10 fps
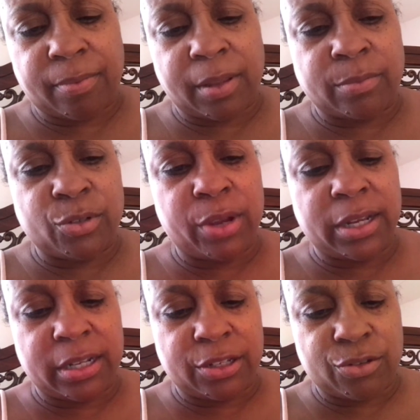I'm trying
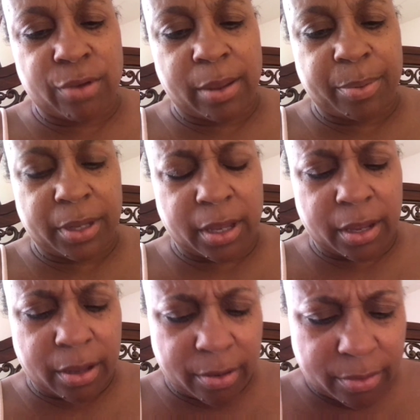not to drop it,
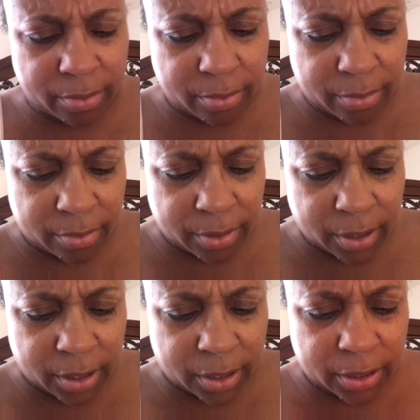y'all.
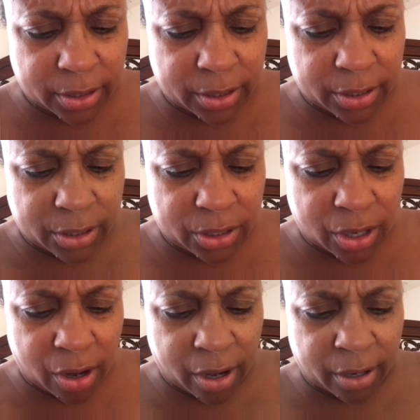This is
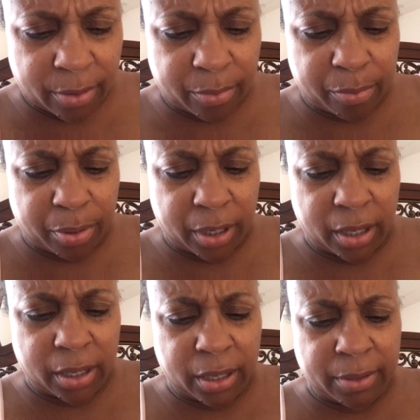dark
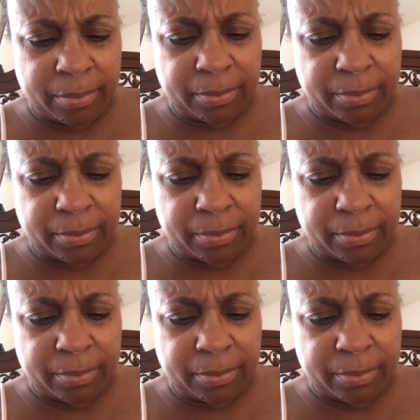plum.